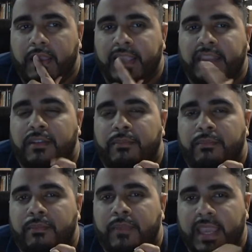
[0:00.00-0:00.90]
in
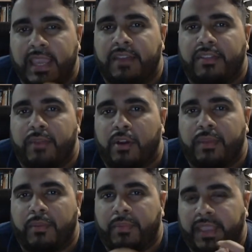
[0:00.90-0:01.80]
the heat of the
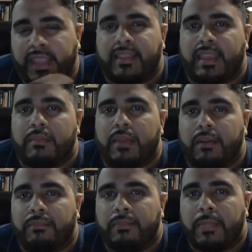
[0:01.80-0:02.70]
moment when they get the email?